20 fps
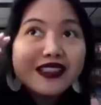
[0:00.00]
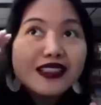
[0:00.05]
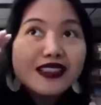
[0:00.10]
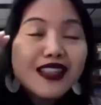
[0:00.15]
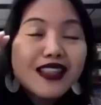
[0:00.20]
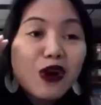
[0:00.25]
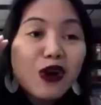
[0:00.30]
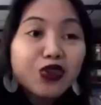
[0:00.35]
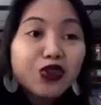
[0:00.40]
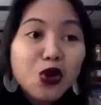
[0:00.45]

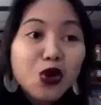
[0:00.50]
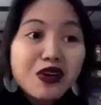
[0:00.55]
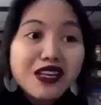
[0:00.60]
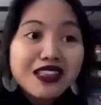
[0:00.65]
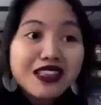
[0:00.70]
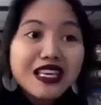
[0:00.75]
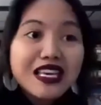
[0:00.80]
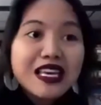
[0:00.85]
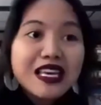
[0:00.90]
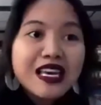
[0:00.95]
the
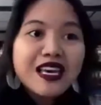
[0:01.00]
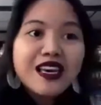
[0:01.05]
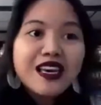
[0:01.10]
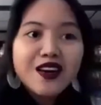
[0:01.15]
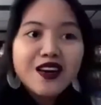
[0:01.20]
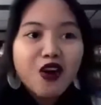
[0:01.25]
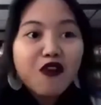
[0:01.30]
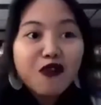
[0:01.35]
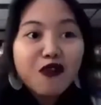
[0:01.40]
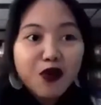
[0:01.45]
authority
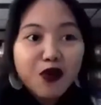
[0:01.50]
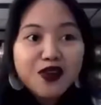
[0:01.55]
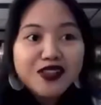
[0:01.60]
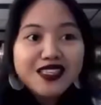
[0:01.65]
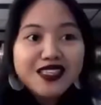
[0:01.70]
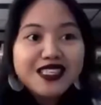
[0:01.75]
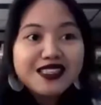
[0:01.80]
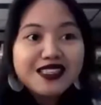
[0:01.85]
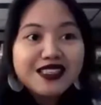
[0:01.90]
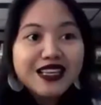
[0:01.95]
of
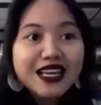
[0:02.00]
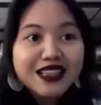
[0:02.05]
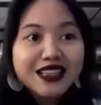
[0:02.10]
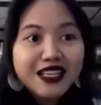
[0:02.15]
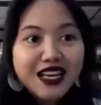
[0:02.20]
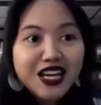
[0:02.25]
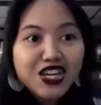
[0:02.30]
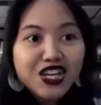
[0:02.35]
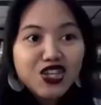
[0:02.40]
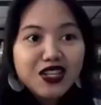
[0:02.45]
course is
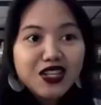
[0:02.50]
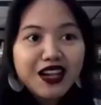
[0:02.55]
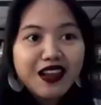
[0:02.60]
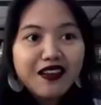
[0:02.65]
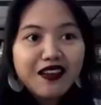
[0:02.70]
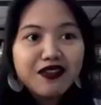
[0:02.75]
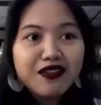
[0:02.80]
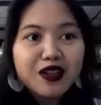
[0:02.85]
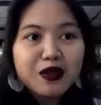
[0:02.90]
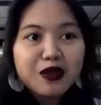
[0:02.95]
at the national
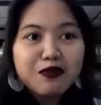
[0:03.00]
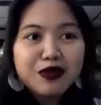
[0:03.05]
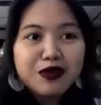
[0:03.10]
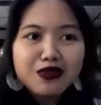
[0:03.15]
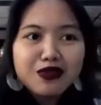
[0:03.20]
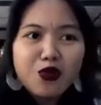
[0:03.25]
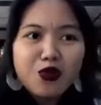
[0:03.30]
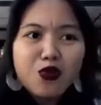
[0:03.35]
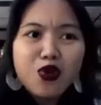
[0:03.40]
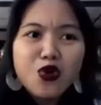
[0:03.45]
level
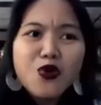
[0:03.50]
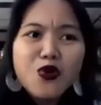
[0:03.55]
but